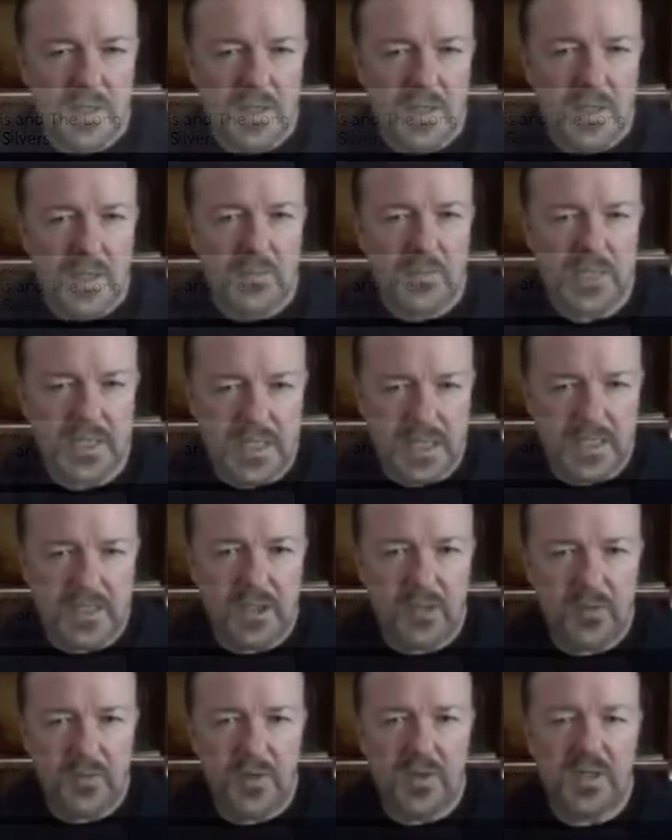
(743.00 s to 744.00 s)
It was classical
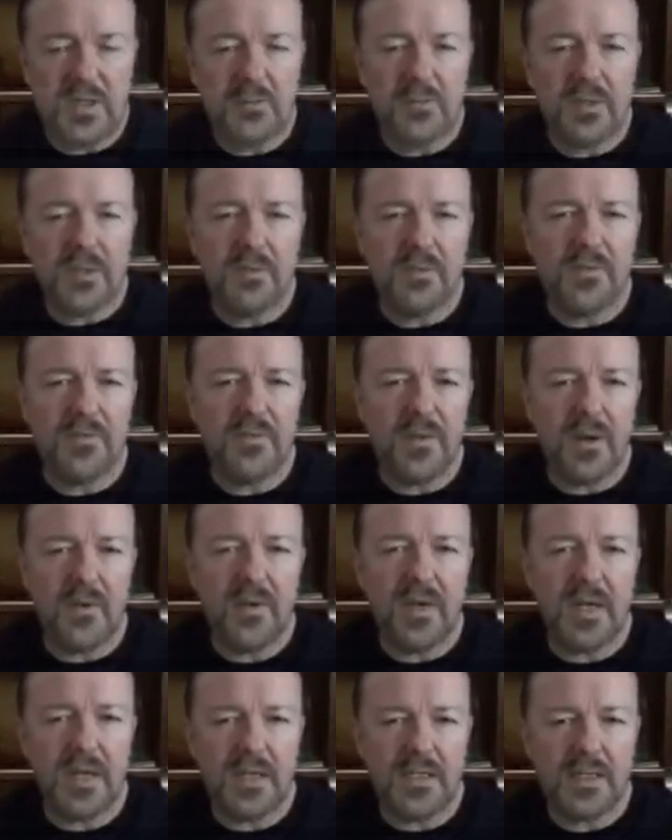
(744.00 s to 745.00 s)
music, but it was
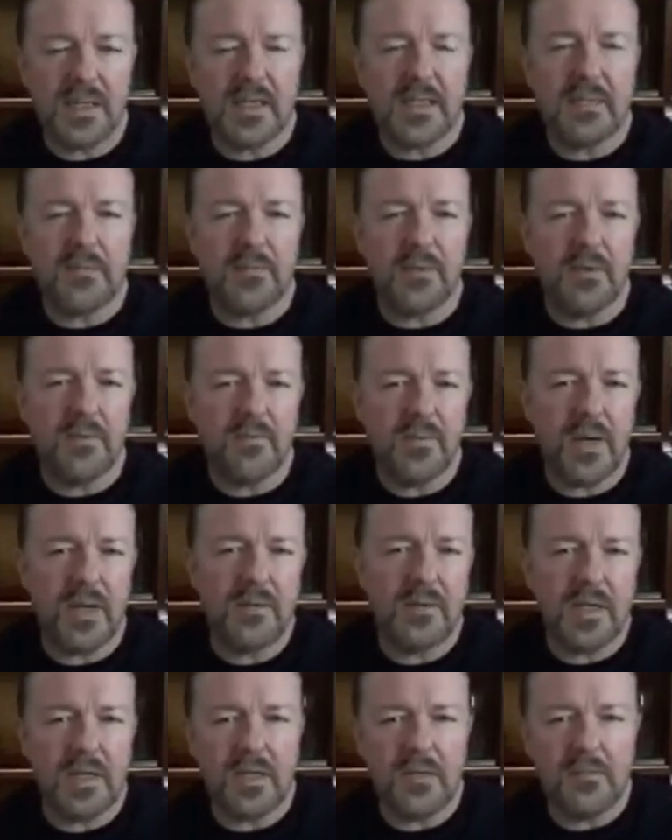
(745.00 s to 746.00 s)
very accessible and
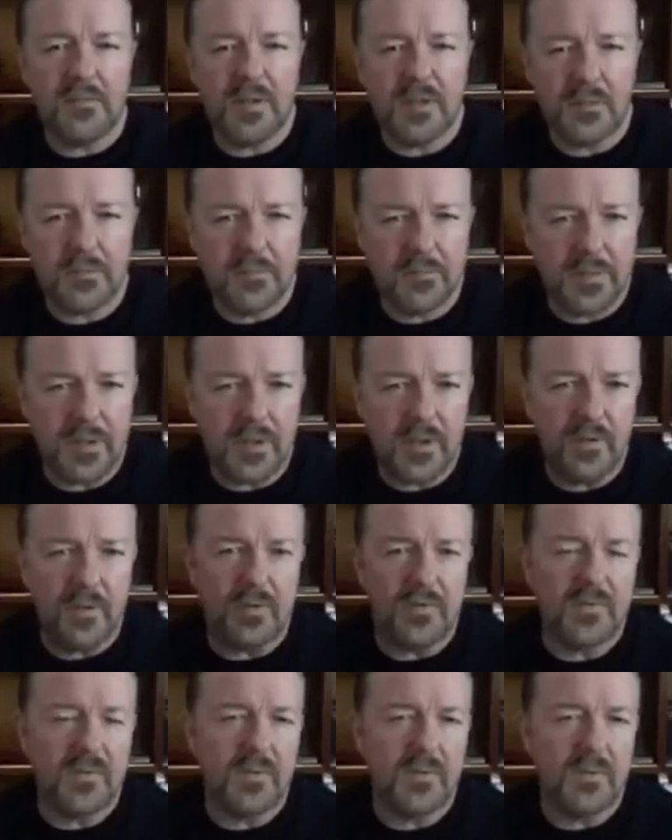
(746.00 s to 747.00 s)
rousing and just
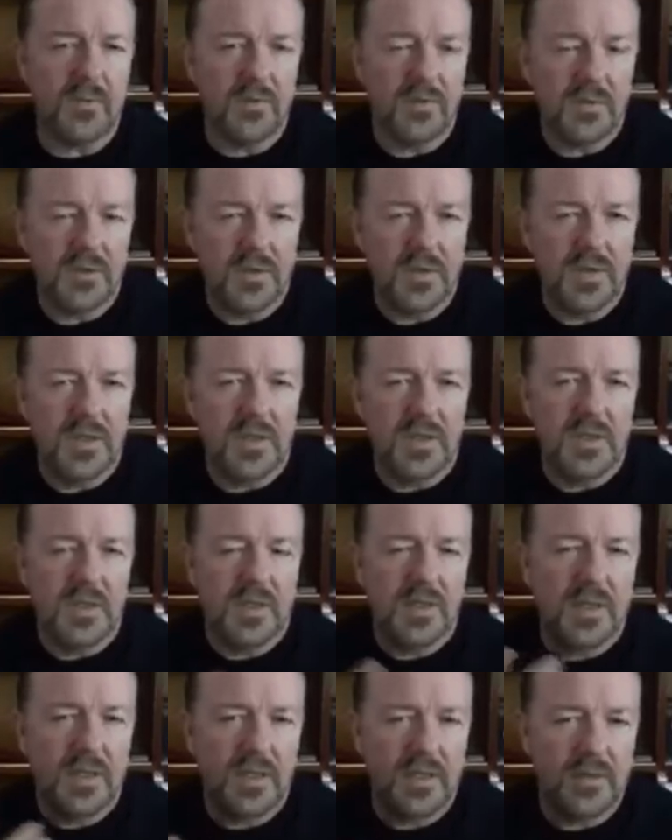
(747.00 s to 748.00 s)
beautiful
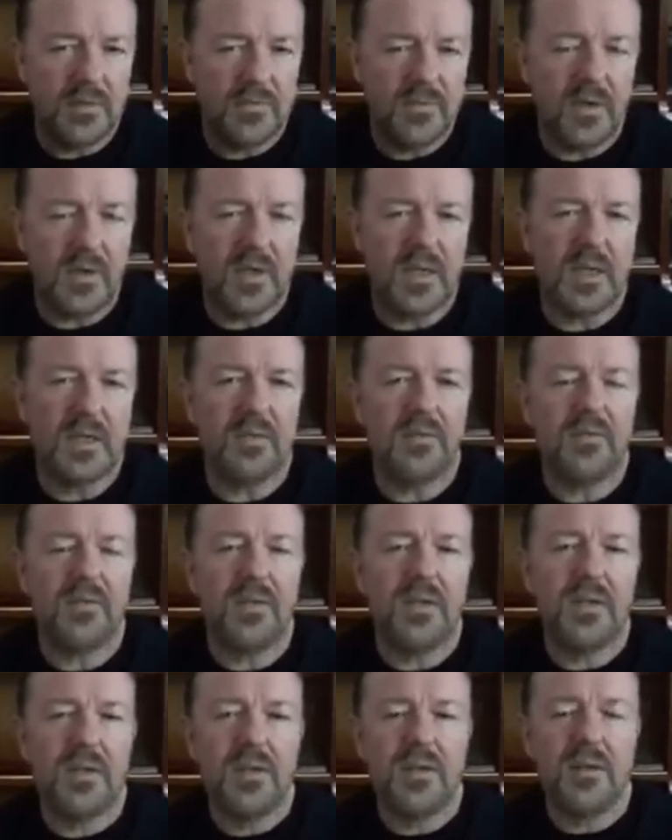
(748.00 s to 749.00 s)
and evocative.
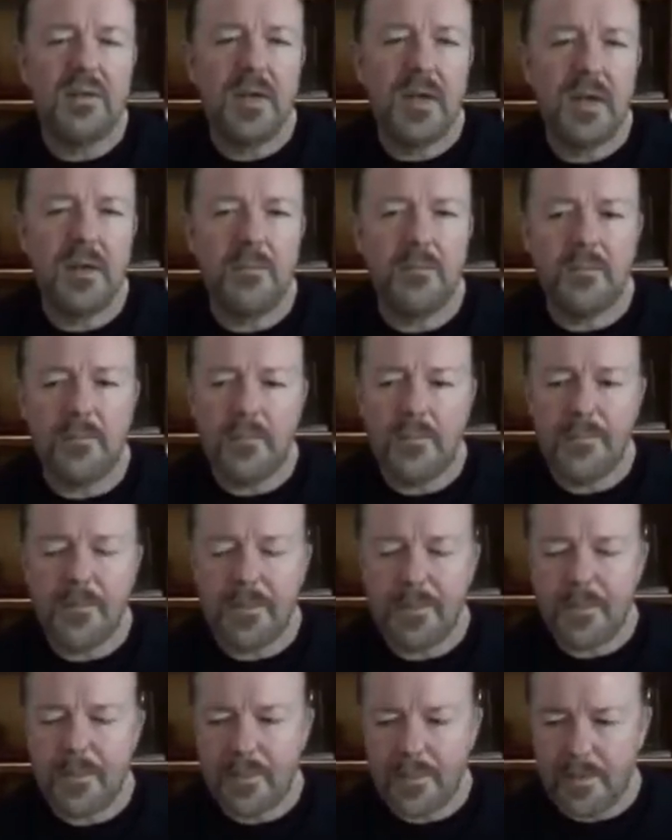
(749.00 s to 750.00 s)
Um,
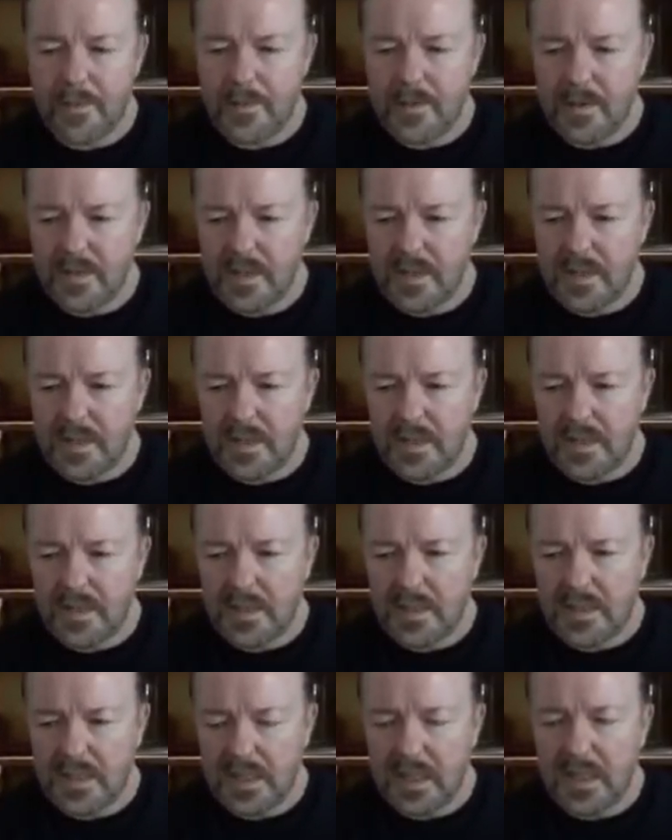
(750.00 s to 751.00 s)

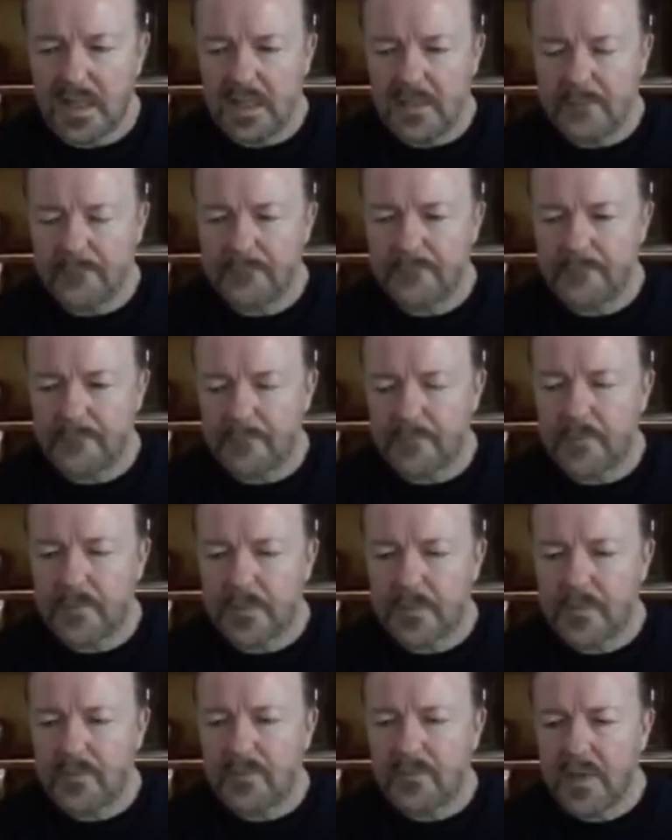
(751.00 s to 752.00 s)
yeah.
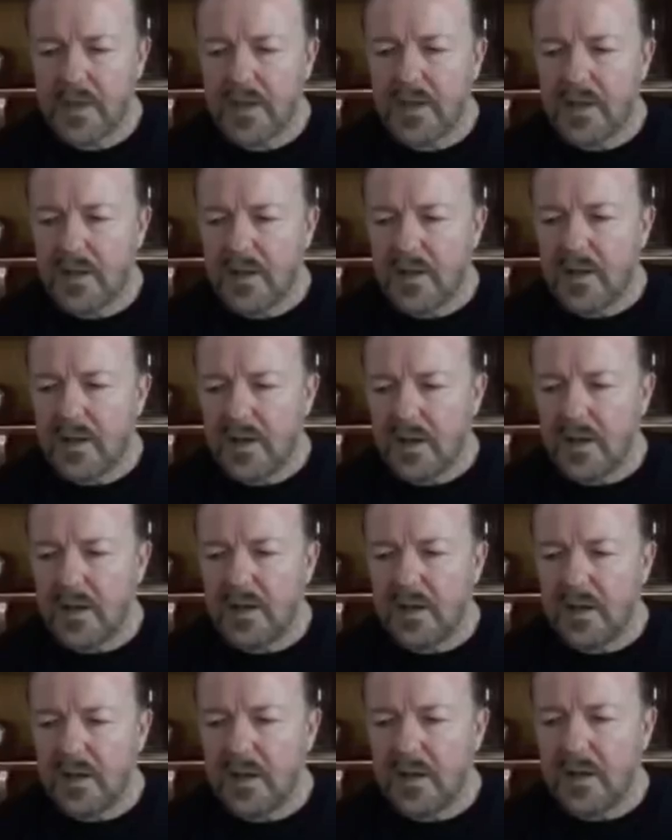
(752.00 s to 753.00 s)

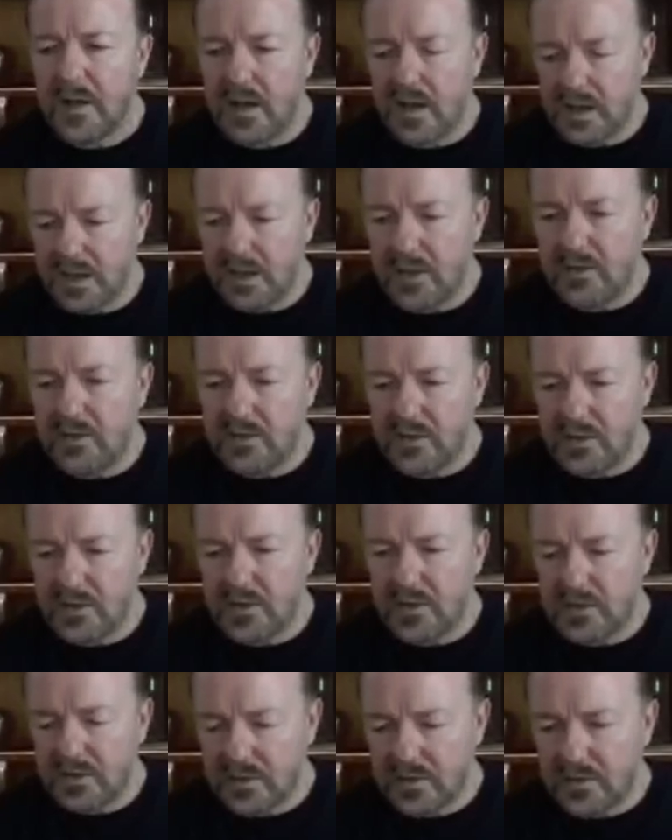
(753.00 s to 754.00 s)
Uh, I used
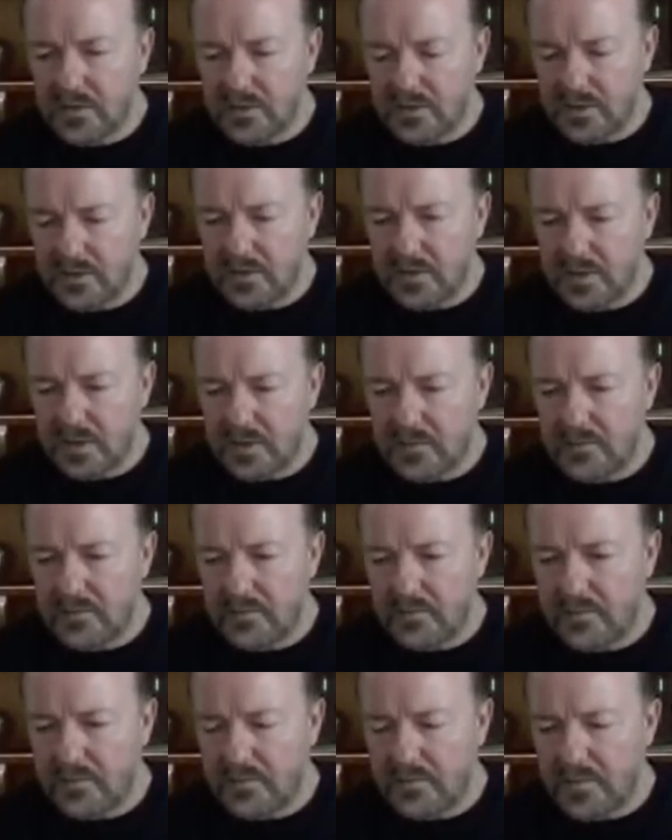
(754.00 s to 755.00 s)
uh,
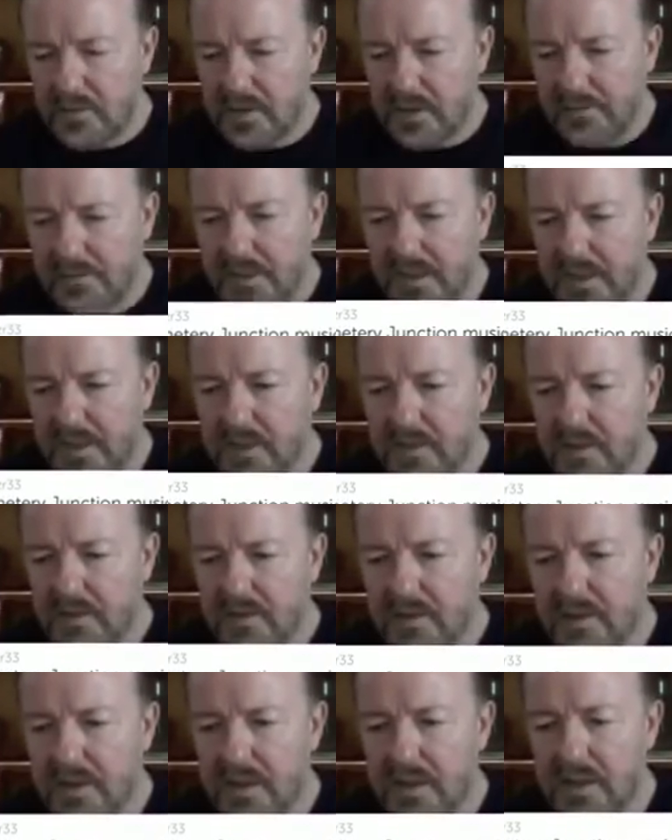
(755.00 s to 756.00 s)
um, a piece on
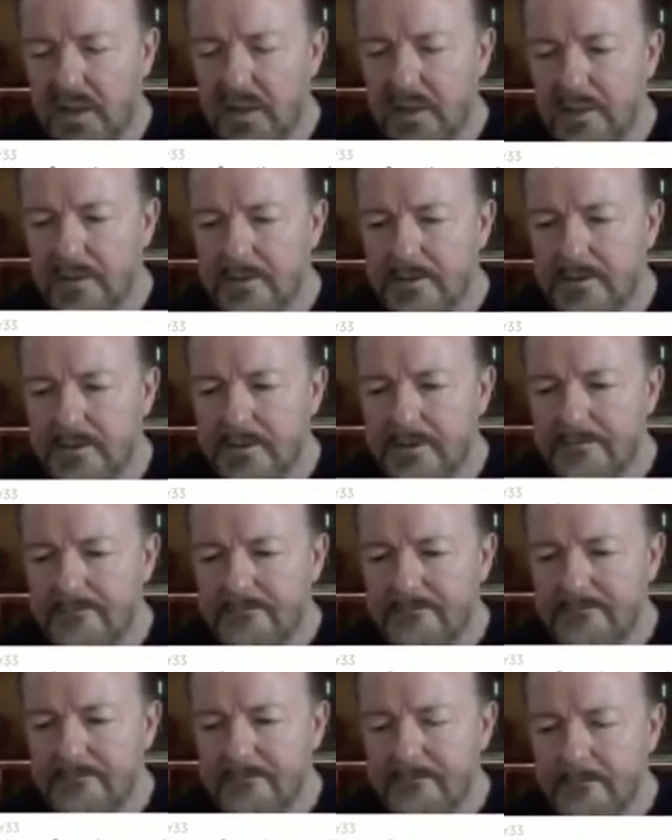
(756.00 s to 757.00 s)
uh,
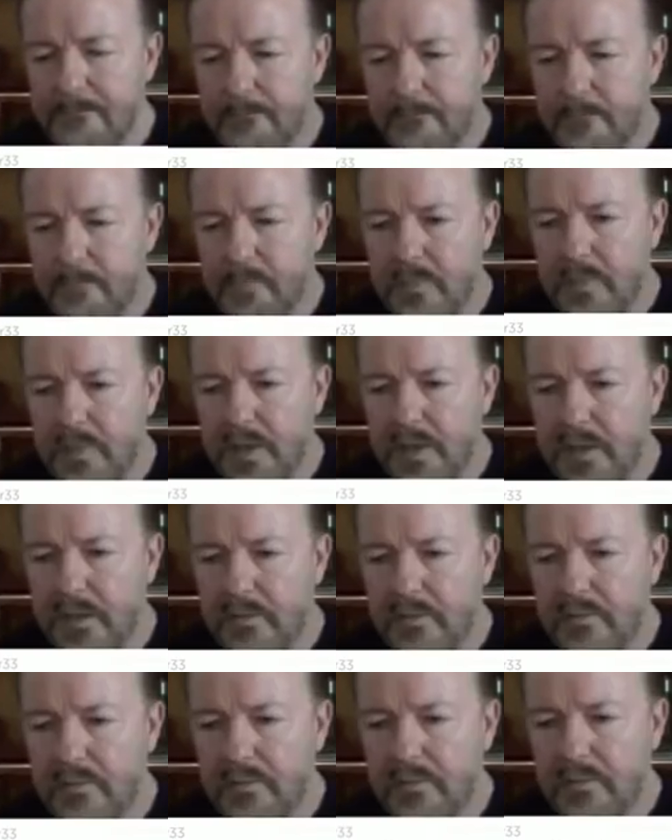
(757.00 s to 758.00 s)

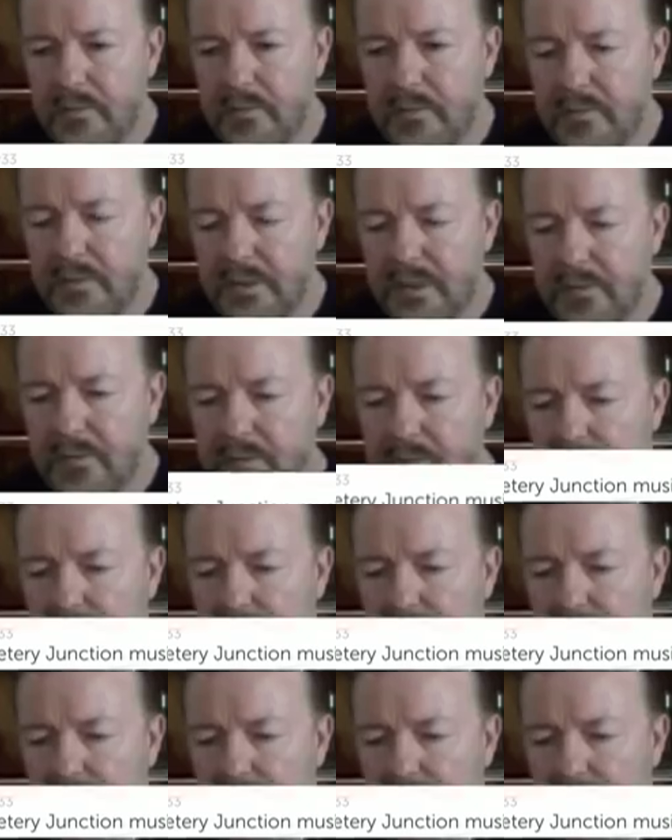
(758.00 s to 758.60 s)
um, Cemetery